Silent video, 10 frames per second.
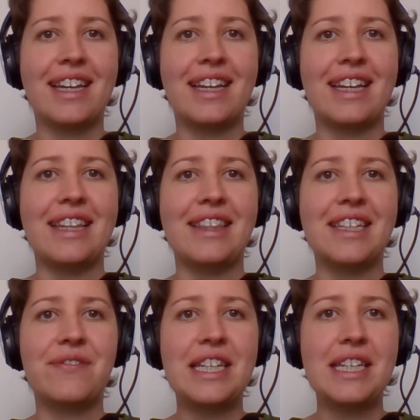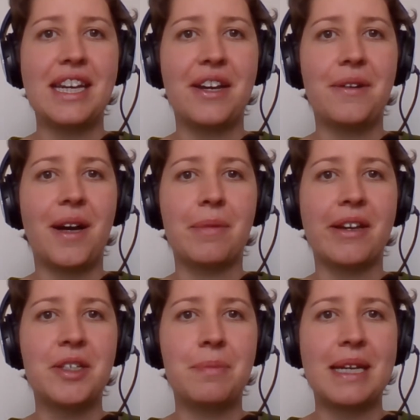In this video, I'm
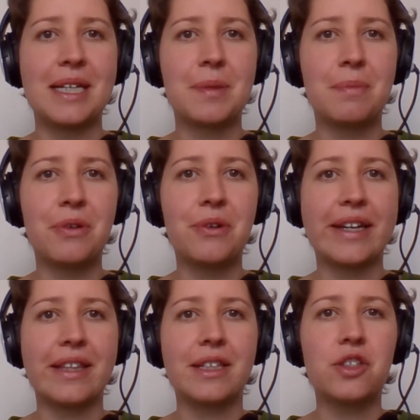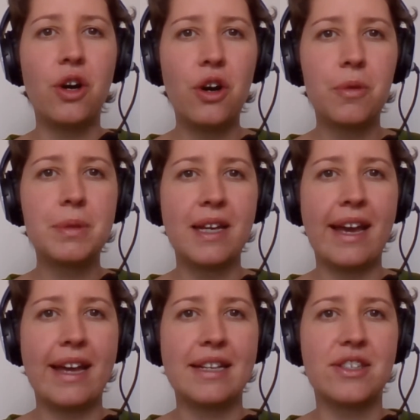going to be exploring the top
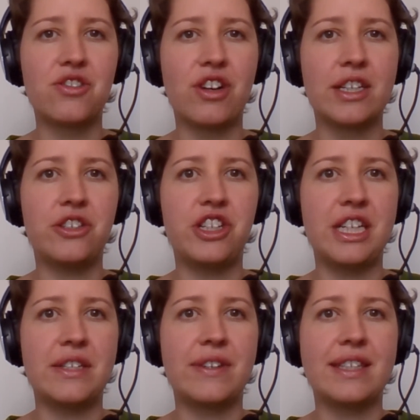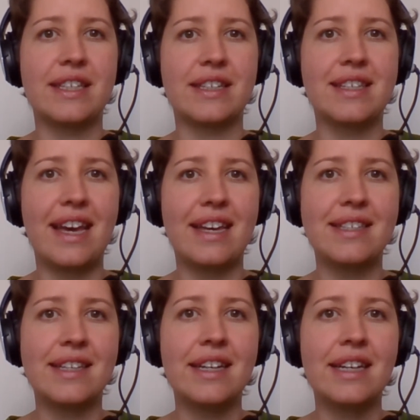10 strategies for
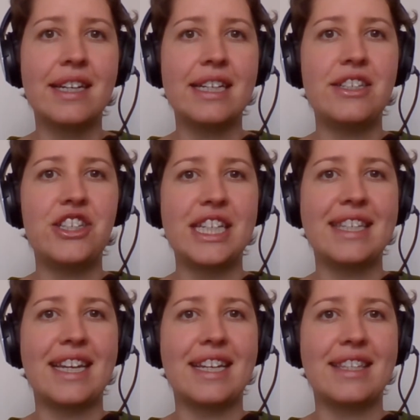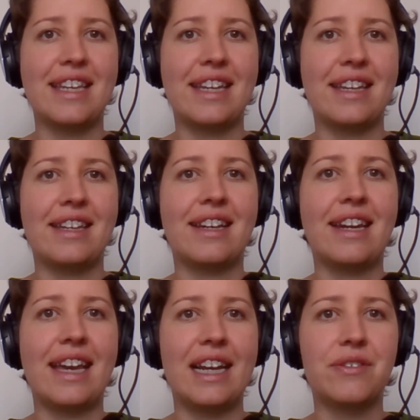success in GCSE
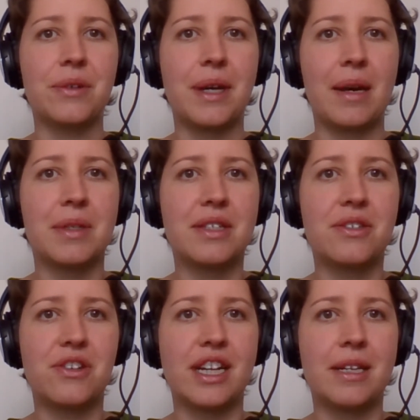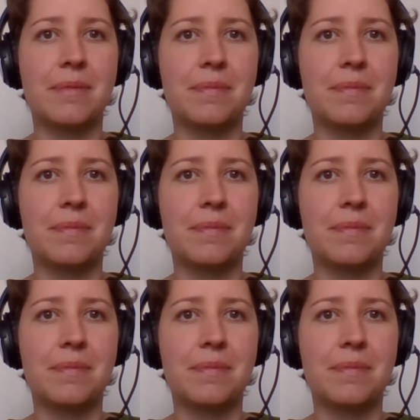and A-level chemistry.